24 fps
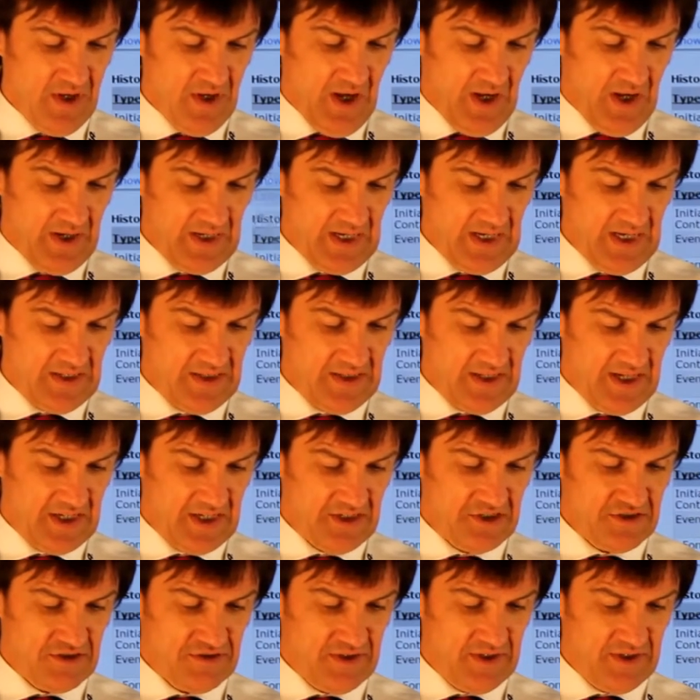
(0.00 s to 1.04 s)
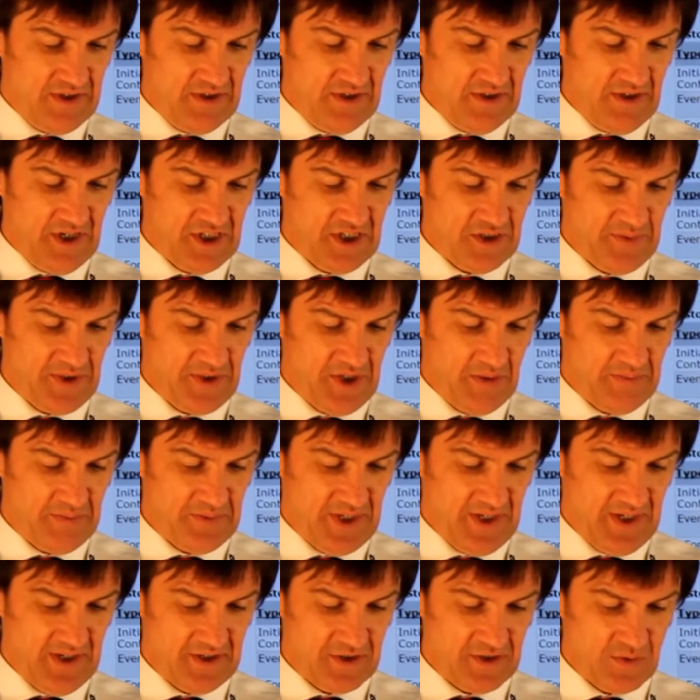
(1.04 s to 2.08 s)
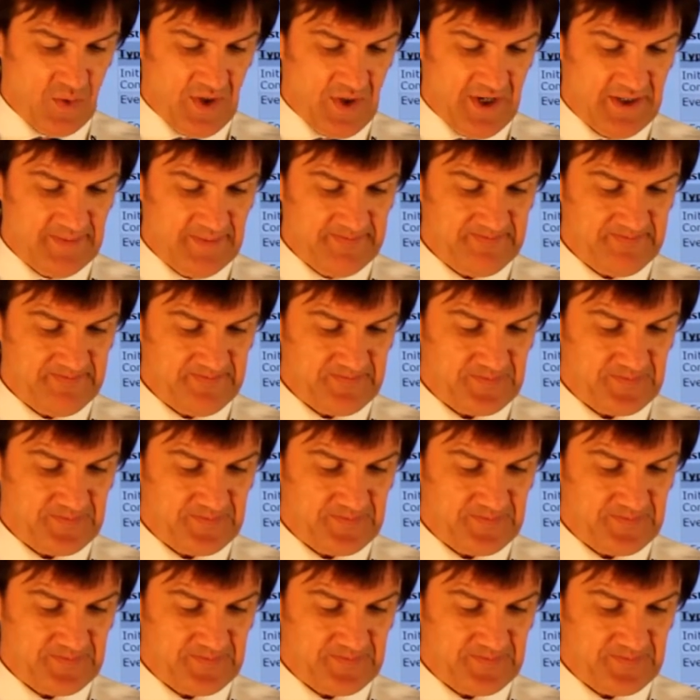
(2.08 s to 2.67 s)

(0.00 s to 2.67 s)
And again, the history has been updated as well,